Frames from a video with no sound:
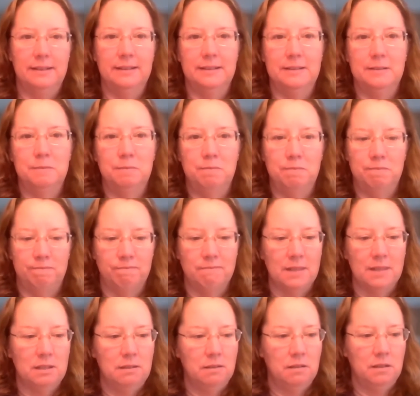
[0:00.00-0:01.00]
Um,
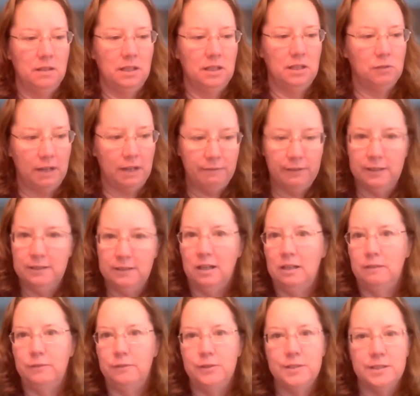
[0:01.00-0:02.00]
graphic
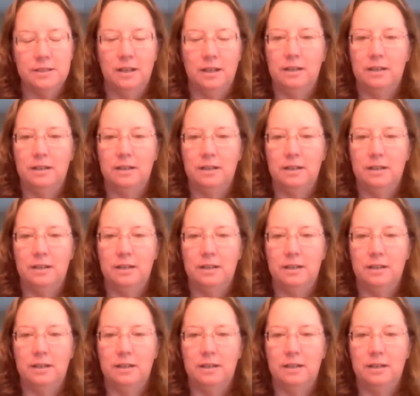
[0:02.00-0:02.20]
novels,